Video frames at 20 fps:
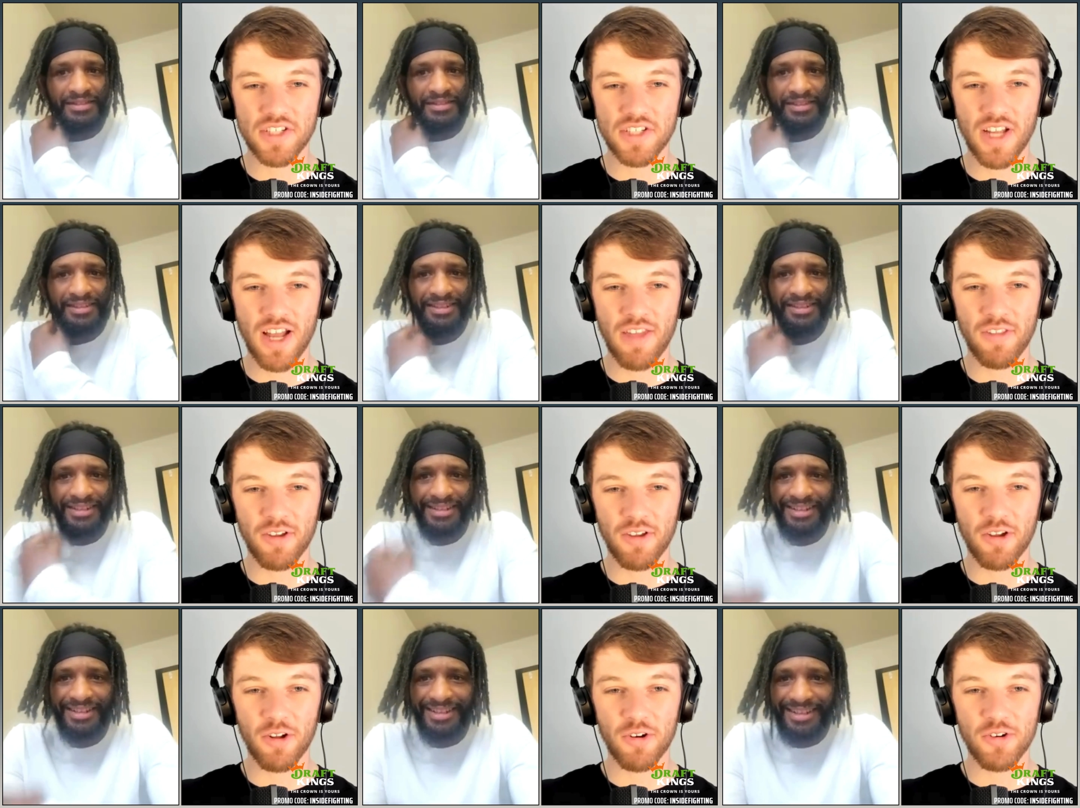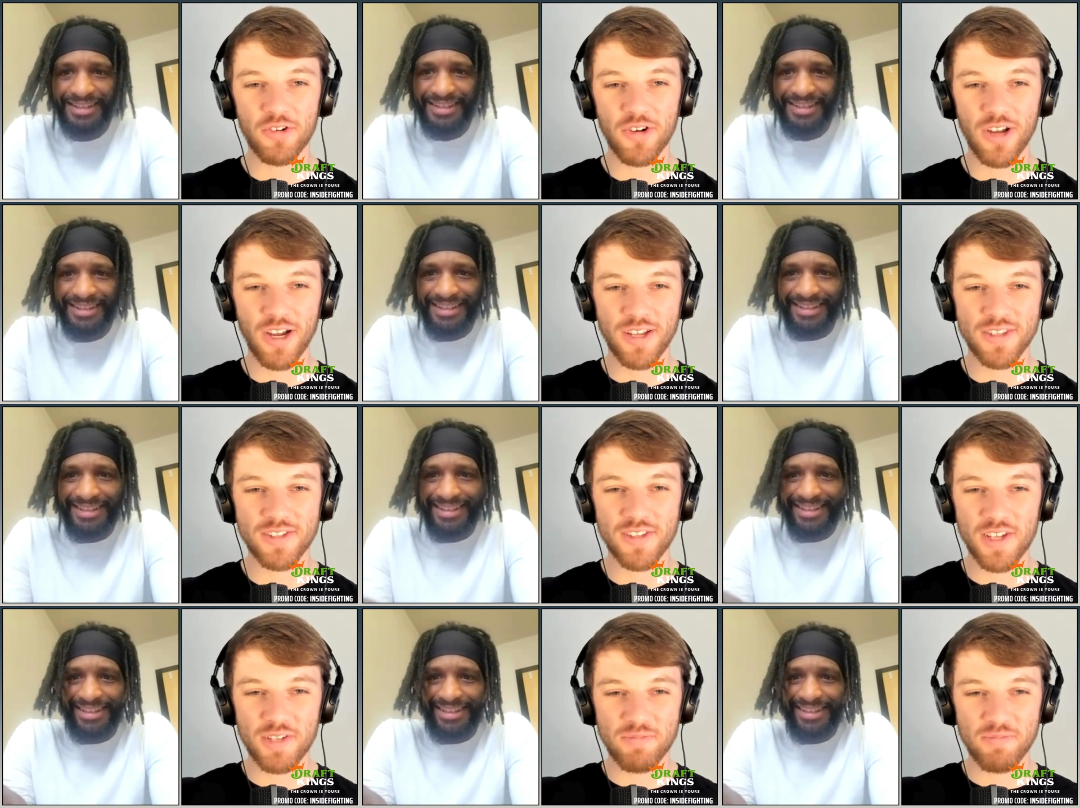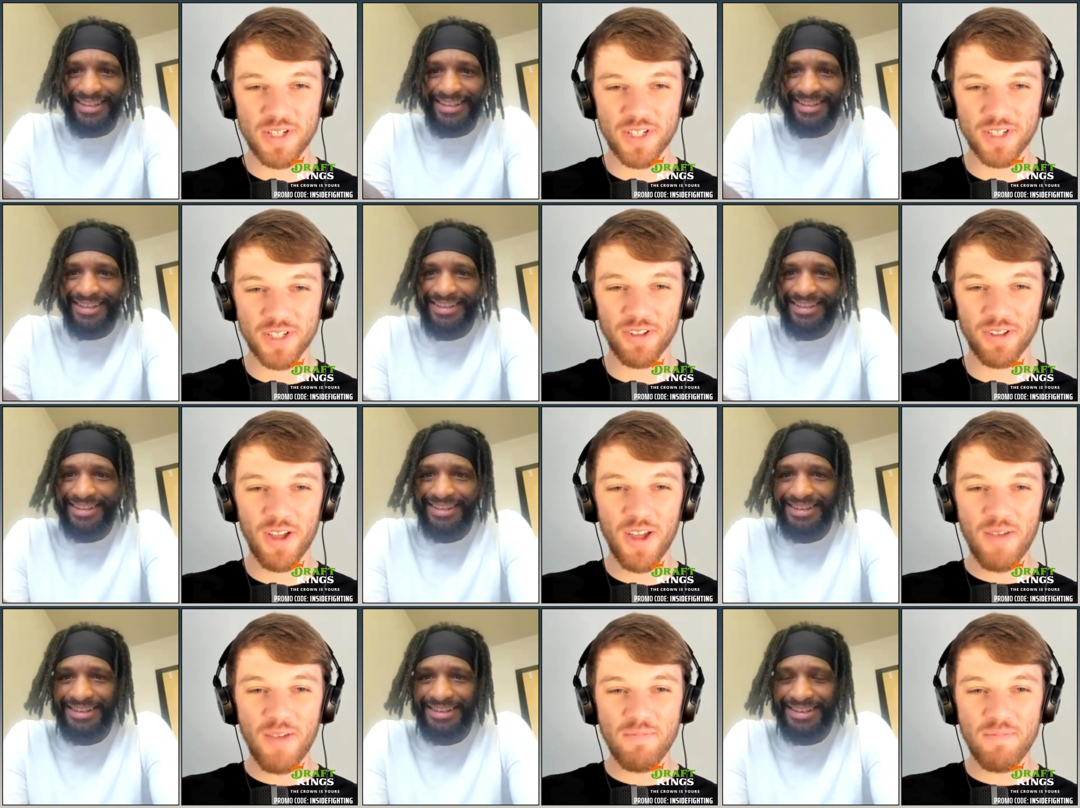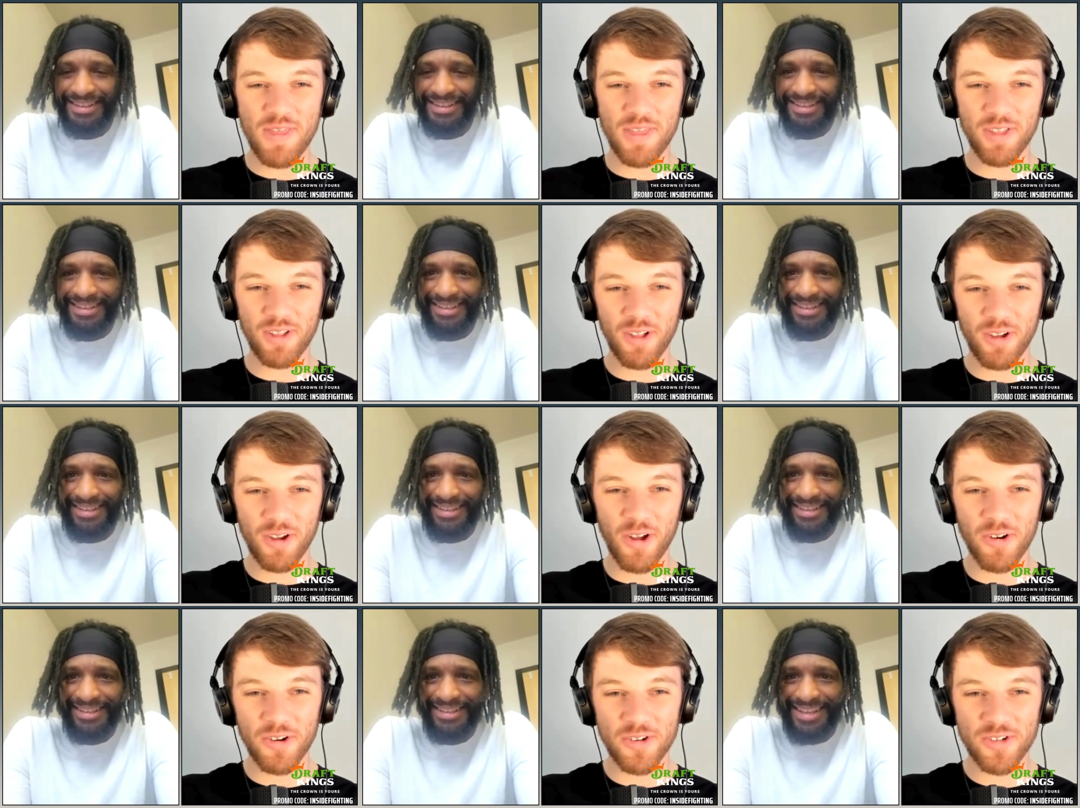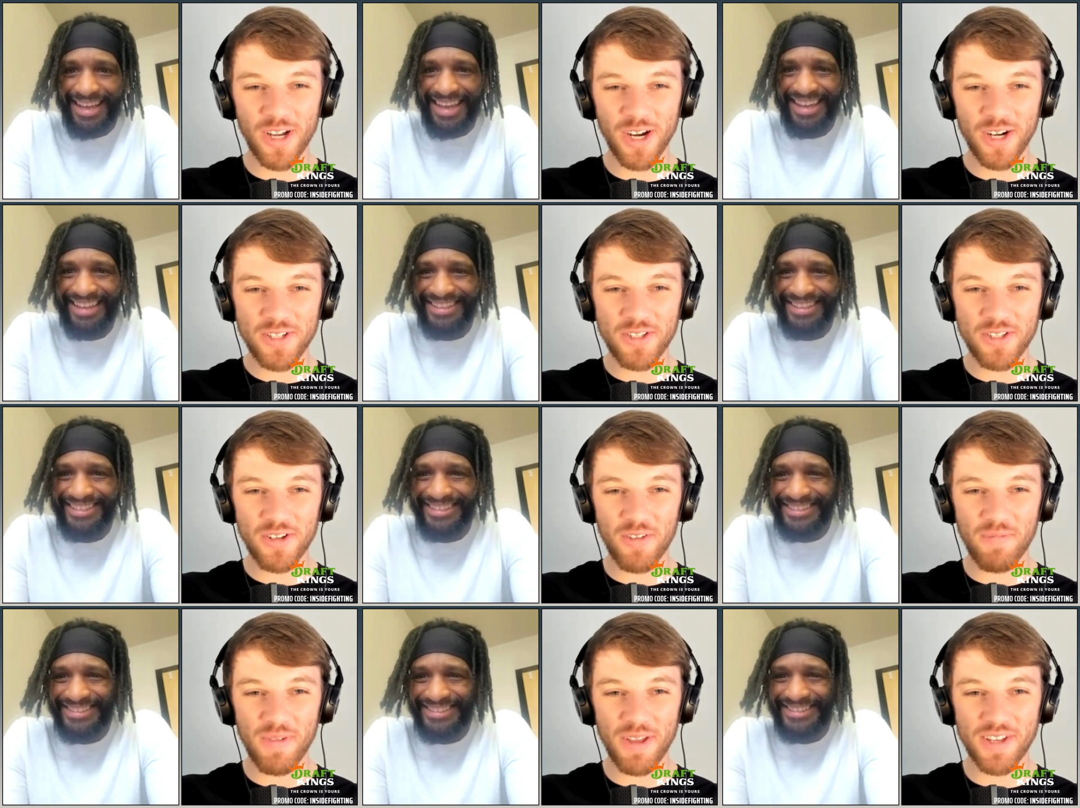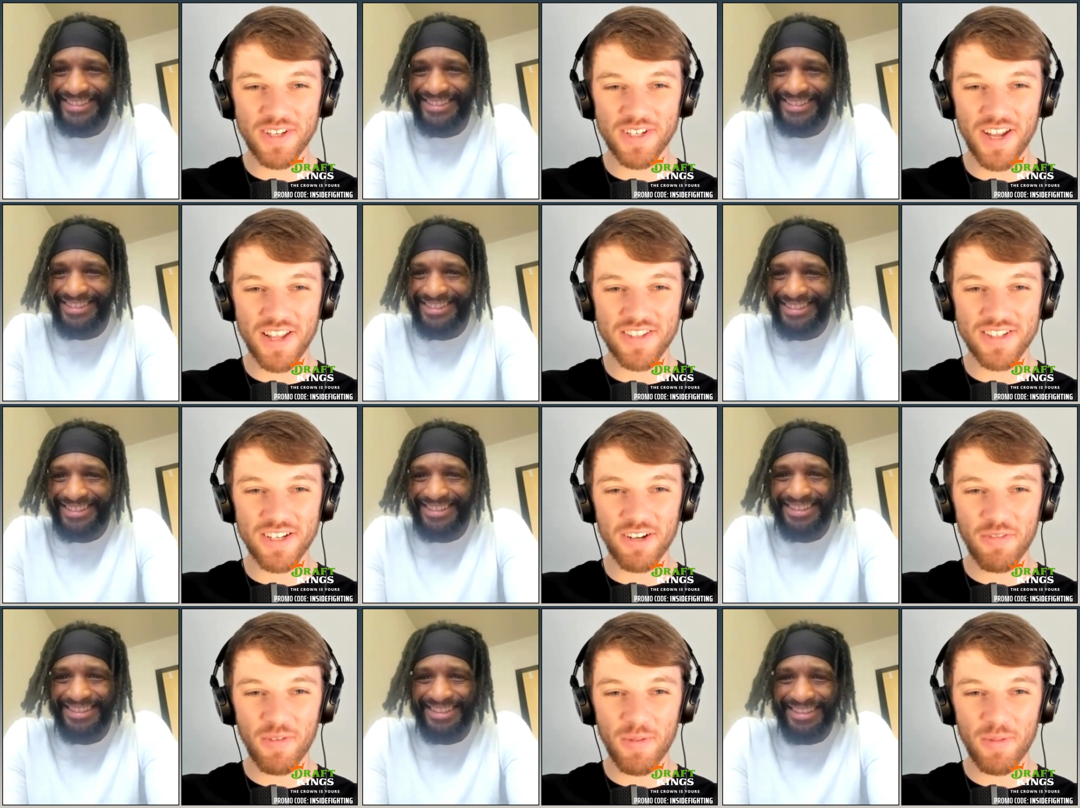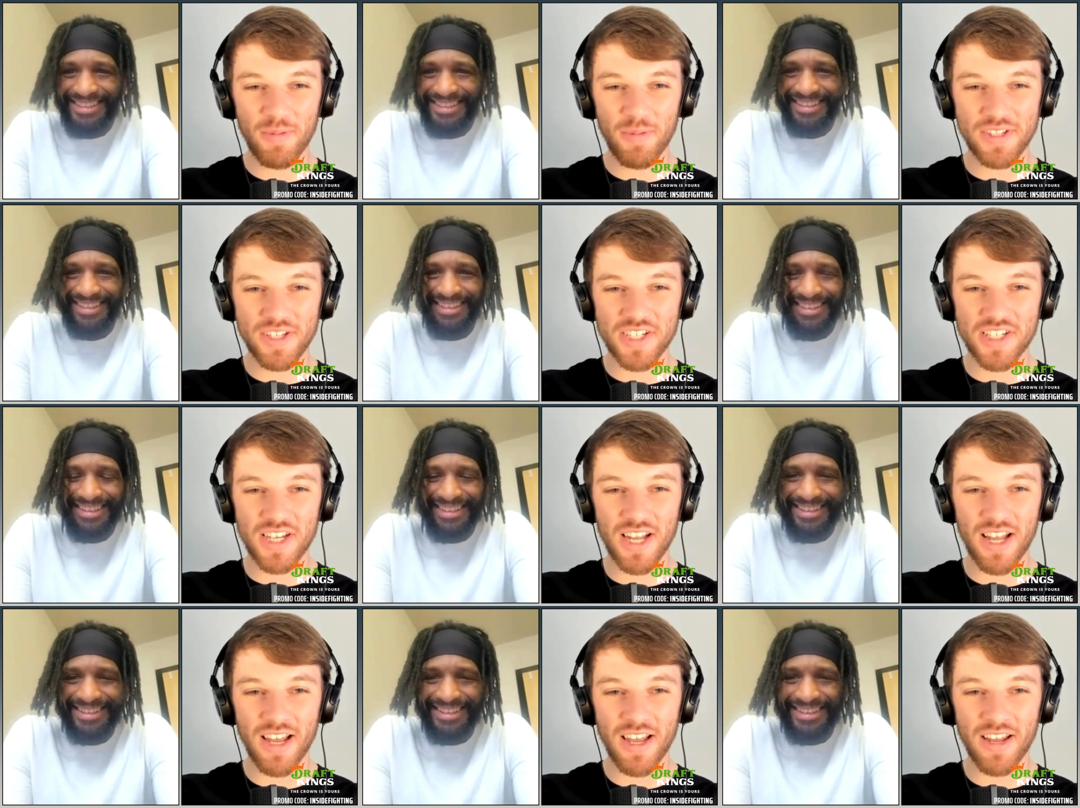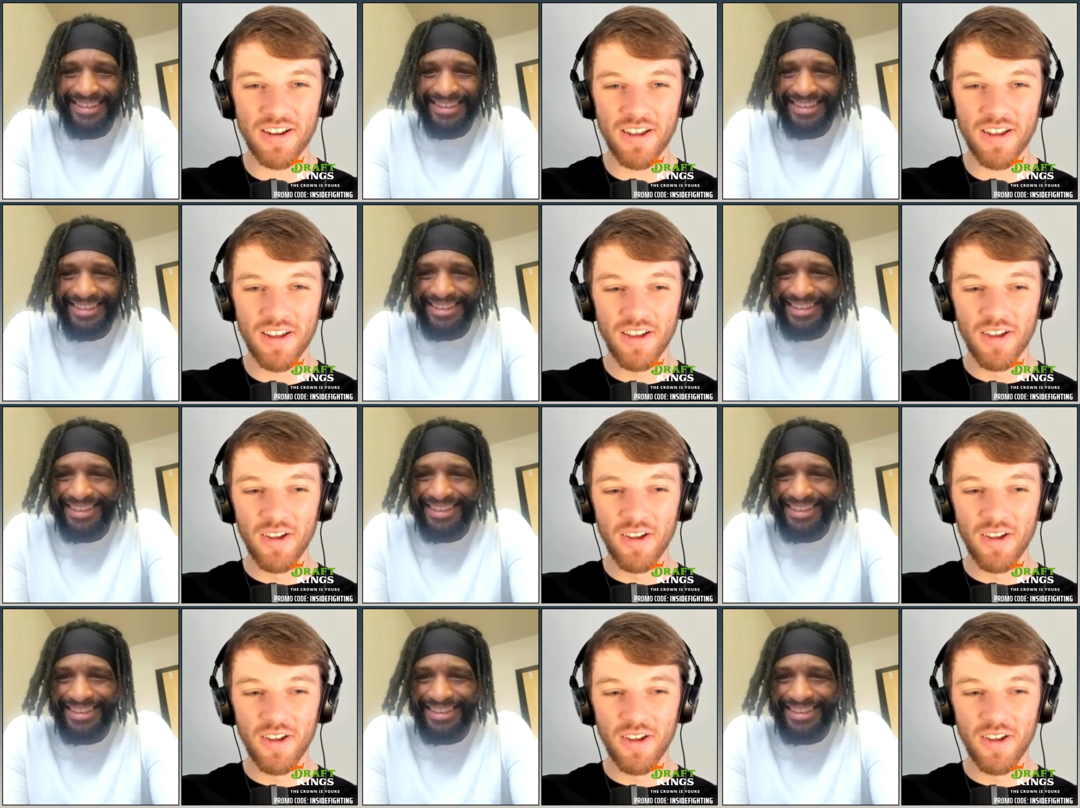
Speaker 1: "sign the contract." These mythical, mythical contracts that have been sent out for people to sign.